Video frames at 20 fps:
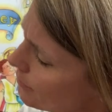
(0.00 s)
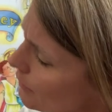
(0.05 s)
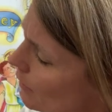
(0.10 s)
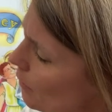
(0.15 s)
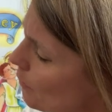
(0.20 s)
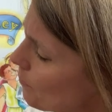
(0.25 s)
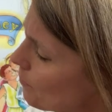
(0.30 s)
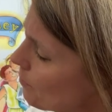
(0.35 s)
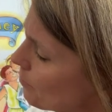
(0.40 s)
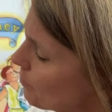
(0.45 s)

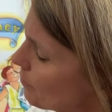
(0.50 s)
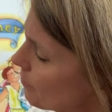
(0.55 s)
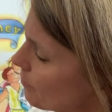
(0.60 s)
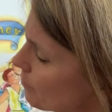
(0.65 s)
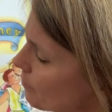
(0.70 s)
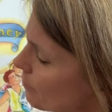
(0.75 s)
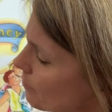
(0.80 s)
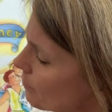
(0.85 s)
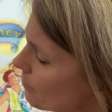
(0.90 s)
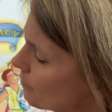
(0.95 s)
No,
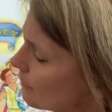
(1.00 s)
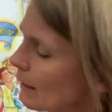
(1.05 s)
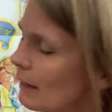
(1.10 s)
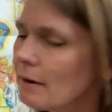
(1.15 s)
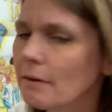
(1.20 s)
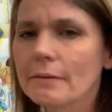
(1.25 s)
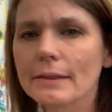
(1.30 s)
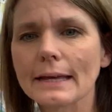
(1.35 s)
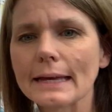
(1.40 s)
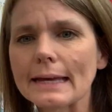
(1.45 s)

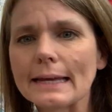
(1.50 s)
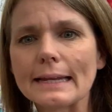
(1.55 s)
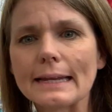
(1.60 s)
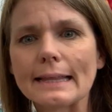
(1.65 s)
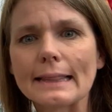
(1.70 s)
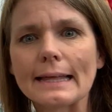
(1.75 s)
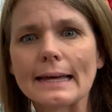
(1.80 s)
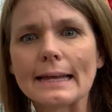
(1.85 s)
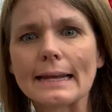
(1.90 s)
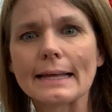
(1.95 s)
I don't think he
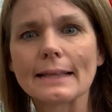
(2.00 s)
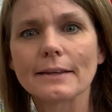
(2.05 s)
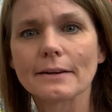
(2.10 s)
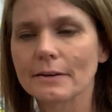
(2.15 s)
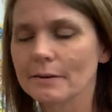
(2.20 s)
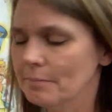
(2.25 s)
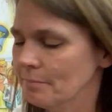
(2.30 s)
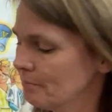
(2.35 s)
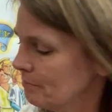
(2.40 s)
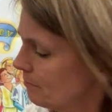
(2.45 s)
did that
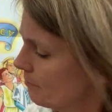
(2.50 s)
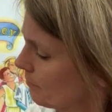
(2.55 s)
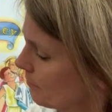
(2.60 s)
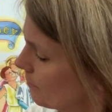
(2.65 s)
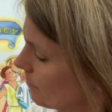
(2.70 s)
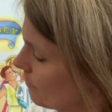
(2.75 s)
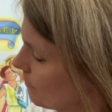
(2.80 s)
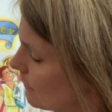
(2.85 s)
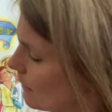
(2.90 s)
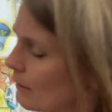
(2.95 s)
either.
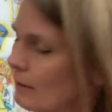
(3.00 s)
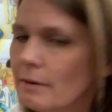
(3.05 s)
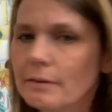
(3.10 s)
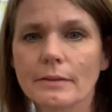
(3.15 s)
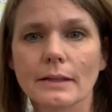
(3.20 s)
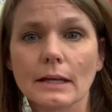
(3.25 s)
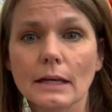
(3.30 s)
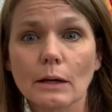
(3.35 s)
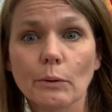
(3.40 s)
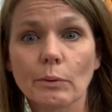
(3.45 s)
I
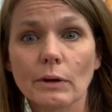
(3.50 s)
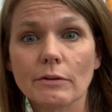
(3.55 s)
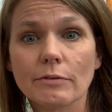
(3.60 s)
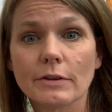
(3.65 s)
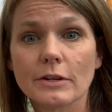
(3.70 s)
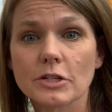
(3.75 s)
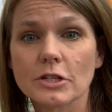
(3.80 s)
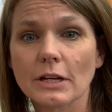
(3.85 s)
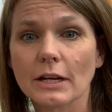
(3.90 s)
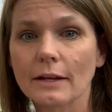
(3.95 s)
don't think he went
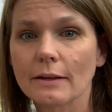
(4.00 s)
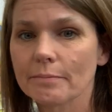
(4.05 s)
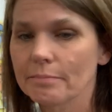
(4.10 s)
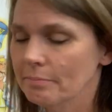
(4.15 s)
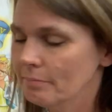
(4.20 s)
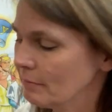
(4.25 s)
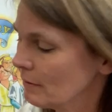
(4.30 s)
fishing.